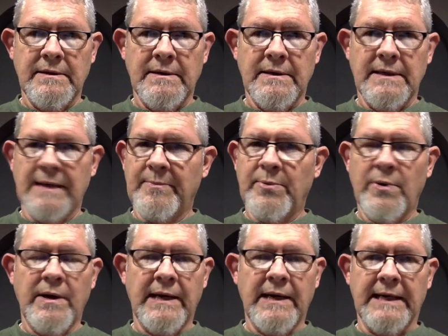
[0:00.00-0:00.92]
And I
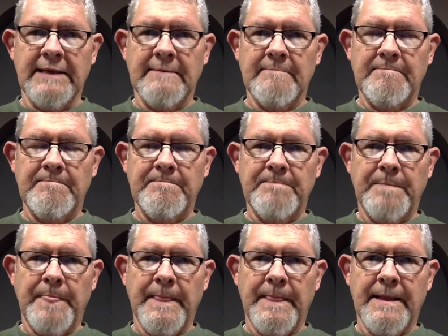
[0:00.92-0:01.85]
pray
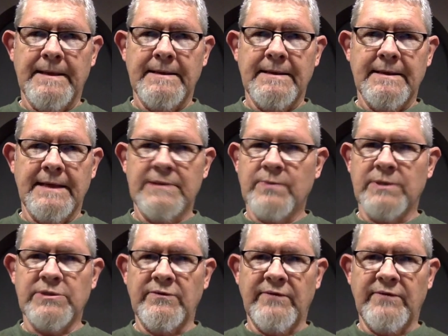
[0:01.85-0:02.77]
that's
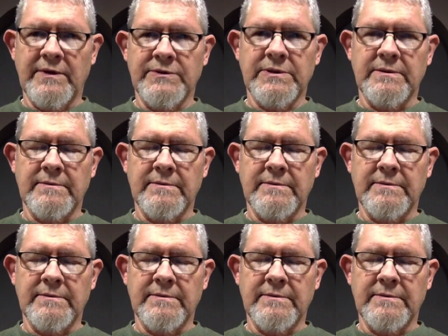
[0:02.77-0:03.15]
what you feel too.